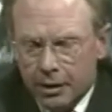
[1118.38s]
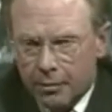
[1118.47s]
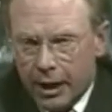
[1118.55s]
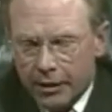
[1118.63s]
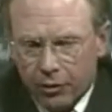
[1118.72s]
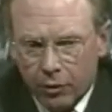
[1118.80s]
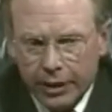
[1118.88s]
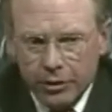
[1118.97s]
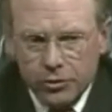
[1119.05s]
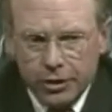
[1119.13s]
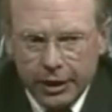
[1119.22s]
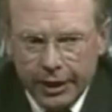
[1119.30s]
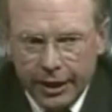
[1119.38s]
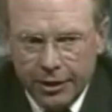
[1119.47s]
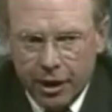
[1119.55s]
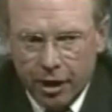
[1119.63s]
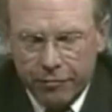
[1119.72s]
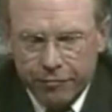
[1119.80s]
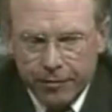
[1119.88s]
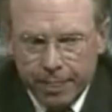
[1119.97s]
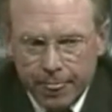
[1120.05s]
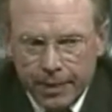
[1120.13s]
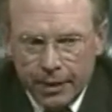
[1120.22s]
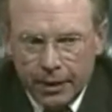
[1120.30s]
But I thought, interestingly enough,
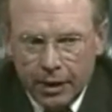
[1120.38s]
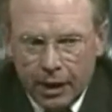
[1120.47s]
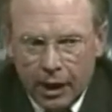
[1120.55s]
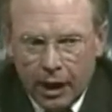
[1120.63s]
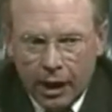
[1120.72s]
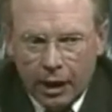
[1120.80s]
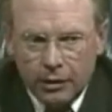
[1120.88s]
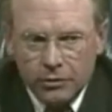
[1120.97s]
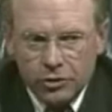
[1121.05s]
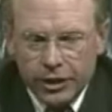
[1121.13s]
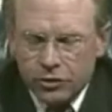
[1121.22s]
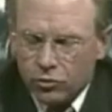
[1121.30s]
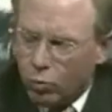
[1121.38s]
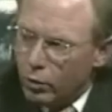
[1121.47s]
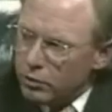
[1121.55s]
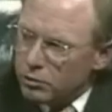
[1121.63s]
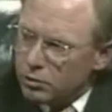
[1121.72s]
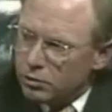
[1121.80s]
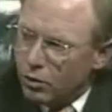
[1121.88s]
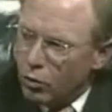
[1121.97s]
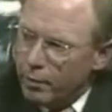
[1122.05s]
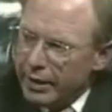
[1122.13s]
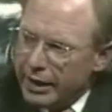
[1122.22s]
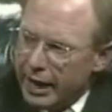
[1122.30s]
Cecil Wilson
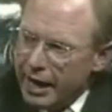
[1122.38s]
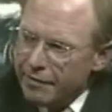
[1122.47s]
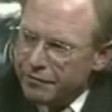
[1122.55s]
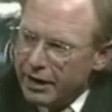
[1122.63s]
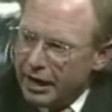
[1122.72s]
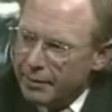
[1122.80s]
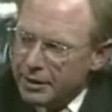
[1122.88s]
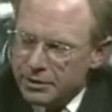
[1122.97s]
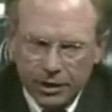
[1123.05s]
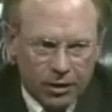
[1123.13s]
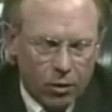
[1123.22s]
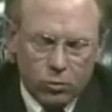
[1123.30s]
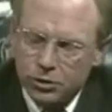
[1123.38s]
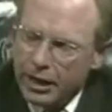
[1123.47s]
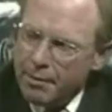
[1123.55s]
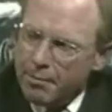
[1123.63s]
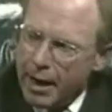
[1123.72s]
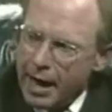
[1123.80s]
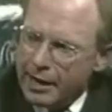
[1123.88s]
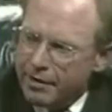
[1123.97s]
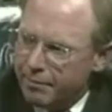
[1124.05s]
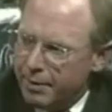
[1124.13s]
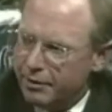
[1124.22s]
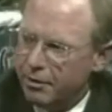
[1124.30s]
told me at halftime, he said, Coach, that might
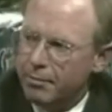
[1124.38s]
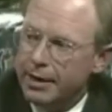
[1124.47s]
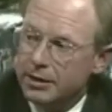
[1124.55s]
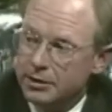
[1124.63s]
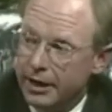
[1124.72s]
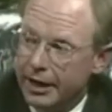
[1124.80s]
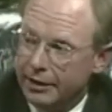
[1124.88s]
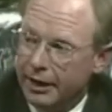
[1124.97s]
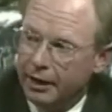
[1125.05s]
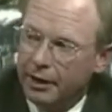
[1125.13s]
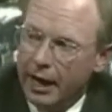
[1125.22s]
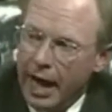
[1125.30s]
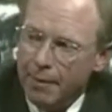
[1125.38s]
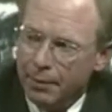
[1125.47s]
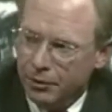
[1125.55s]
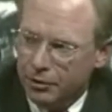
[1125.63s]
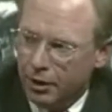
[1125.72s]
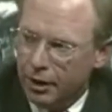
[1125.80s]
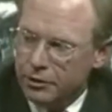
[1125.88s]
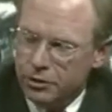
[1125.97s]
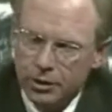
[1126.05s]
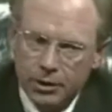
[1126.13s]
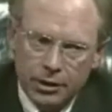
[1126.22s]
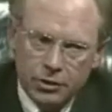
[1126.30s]
have been the best thing that could happen to us
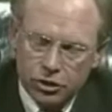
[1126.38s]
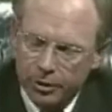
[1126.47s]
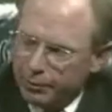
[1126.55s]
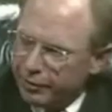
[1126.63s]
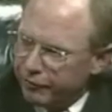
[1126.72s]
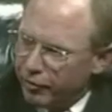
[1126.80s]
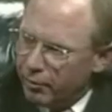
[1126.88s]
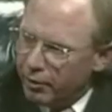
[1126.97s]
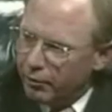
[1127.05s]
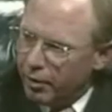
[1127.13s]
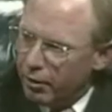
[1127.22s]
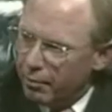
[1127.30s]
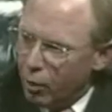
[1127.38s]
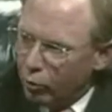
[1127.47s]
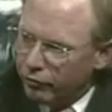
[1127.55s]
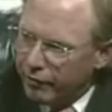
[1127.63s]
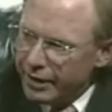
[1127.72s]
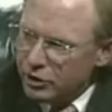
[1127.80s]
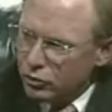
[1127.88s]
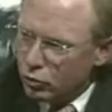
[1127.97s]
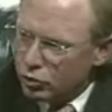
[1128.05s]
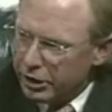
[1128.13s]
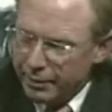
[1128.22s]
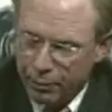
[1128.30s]
simply from a motivational
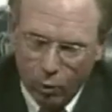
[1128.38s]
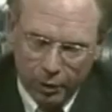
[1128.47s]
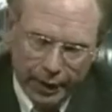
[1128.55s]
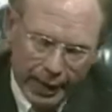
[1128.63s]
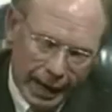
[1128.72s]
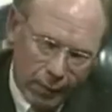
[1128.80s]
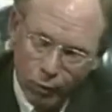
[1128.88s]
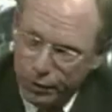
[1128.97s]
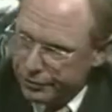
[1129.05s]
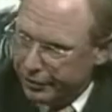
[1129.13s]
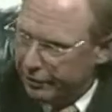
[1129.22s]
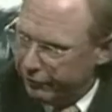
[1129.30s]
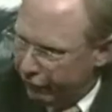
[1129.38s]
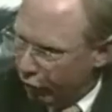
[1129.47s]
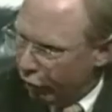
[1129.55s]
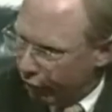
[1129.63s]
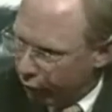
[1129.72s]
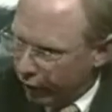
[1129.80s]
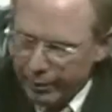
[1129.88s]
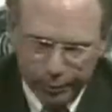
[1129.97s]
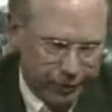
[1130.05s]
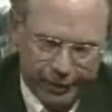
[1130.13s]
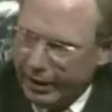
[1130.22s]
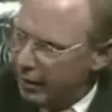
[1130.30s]
standpoint. Now, I wasn't in full agreement
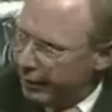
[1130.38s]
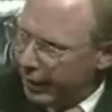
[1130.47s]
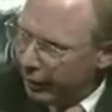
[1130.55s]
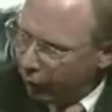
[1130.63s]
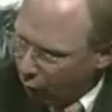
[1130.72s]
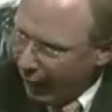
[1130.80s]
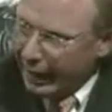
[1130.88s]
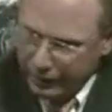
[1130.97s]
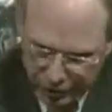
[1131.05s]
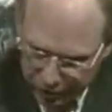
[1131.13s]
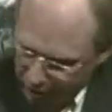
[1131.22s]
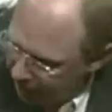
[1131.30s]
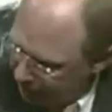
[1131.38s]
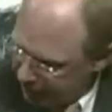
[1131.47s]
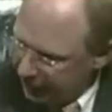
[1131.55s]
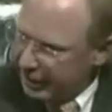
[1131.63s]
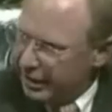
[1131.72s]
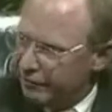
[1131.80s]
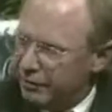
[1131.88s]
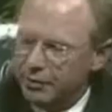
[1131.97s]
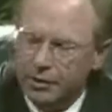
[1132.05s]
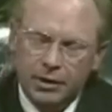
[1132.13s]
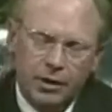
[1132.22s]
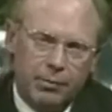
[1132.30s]
with that. I mean, I don't like just obviously right. giving
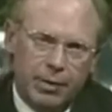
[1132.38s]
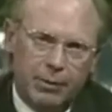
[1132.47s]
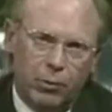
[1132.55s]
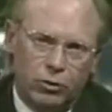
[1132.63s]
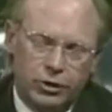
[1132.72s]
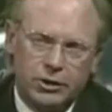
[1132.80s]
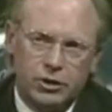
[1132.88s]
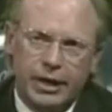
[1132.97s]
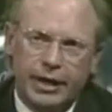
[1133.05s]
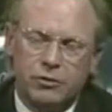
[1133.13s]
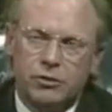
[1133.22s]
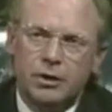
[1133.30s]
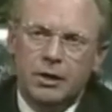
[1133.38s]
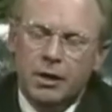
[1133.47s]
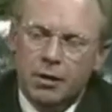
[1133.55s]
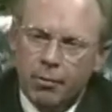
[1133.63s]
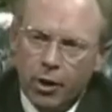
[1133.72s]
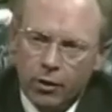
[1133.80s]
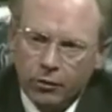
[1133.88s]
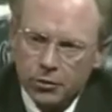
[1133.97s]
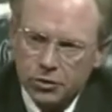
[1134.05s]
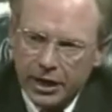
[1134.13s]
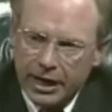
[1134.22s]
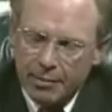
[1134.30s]
people touchdowns. But on the
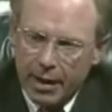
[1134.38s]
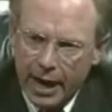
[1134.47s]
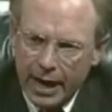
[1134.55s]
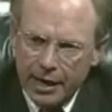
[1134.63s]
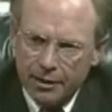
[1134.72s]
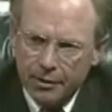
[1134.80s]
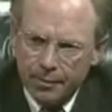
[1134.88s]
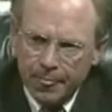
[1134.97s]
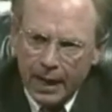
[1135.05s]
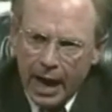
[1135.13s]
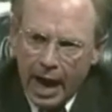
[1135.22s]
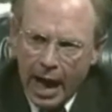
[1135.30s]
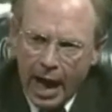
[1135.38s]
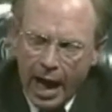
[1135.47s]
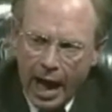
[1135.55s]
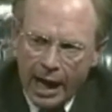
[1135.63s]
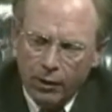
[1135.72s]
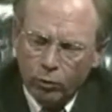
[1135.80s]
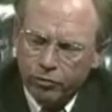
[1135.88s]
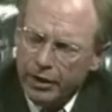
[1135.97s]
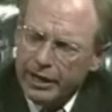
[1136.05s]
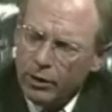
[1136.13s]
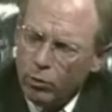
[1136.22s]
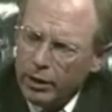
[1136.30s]
same hand, I don't
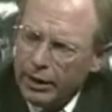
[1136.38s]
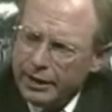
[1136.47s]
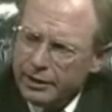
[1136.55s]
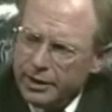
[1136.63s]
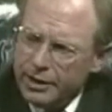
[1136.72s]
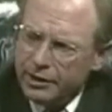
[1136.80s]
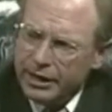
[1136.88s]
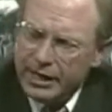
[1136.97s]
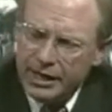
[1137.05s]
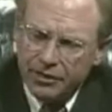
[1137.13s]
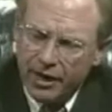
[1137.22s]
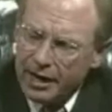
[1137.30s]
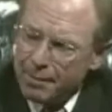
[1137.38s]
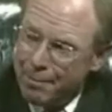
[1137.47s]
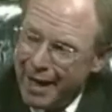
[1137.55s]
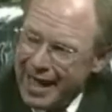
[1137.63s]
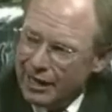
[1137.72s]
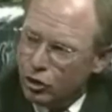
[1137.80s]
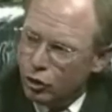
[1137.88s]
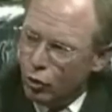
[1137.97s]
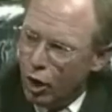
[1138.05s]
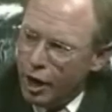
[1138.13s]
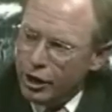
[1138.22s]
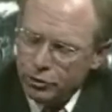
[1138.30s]
think it really did anything bad to
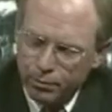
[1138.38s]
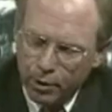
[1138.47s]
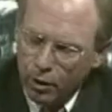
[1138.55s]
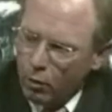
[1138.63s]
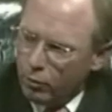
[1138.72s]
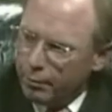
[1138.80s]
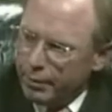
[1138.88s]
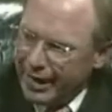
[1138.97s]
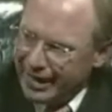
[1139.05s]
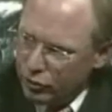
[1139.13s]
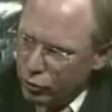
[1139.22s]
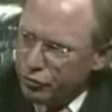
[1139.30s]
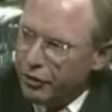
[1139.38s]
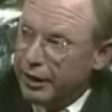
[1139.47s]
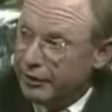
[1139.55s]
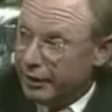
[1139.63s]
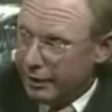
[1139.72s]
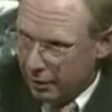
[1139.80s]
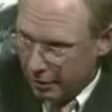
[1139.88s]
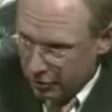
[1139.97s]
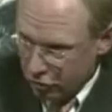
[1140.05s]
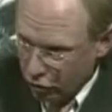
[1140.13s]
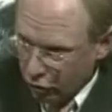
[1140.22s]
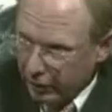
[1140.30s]
us, but I do think that it
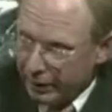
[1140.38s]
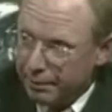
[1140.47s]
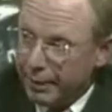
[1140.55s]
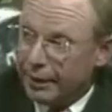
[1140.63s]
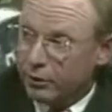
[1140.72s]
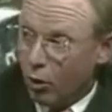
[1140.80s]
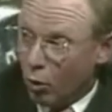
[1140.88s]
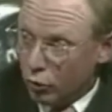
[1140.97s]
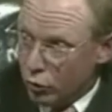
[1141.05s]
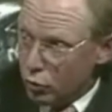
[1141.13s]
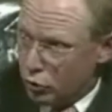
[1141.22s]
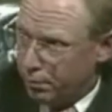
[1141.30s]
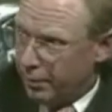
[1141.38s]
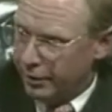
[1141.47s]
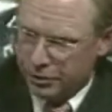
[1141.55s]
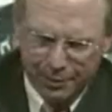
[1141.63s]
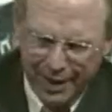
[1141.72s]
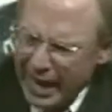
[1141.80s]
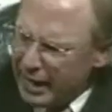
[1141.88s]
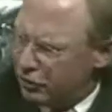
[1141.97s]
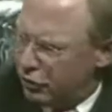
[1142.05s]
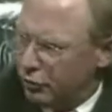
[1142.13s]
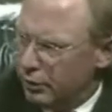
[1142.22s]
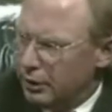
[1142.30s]
certainly picked OU spirits up. It had to.